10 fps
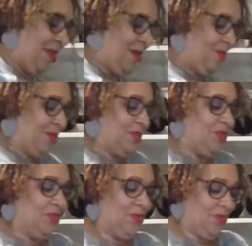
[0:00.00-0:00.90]
I'm
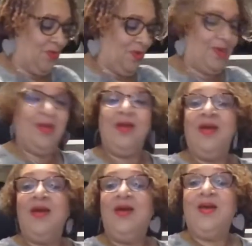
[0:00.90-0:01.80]
going to do
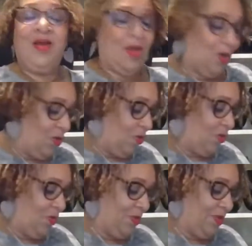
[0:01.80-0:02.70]

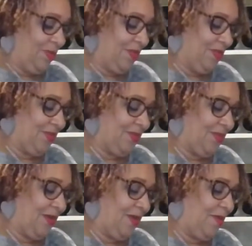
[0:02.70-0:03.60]
gold
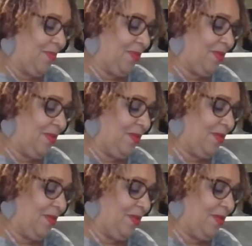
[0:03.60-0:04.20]
this time.